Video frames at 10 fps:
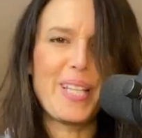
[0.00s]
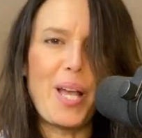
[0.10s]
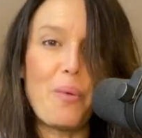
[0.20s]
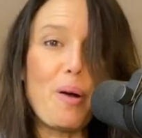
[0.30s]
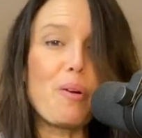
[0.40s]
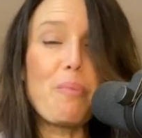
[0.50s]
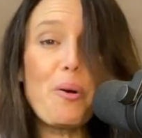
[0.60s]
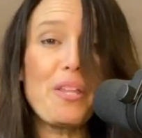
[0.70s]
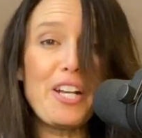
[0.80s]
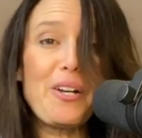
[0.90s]
Well, we're
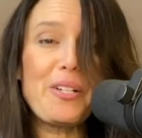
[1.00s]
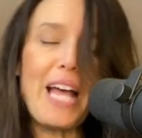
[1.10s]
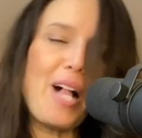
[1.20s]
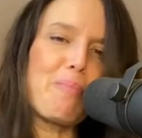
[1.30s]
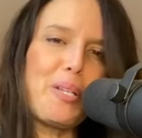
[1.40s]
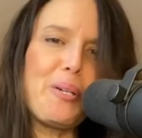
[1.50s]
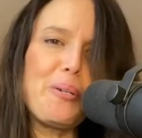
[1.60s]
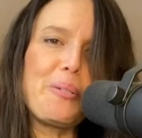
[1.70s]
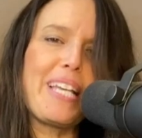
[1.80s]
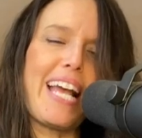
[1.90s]
both here to help
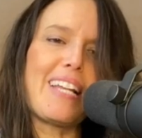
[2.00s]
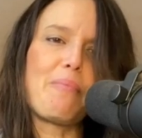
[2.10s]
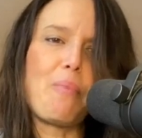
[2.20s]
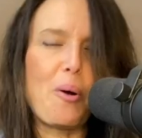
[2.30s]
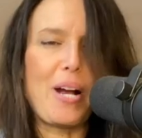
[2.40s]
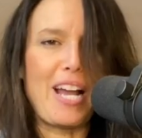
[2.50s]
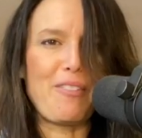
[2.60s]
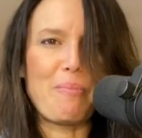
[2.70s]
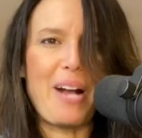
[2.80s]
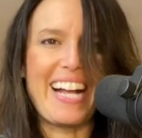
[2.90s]
you get more out of
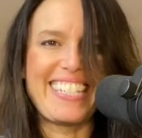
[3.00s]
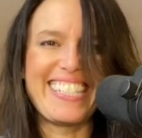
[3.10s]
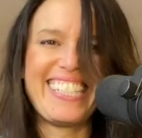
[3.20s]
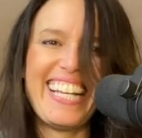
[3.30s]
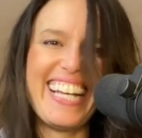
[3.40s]
your practice.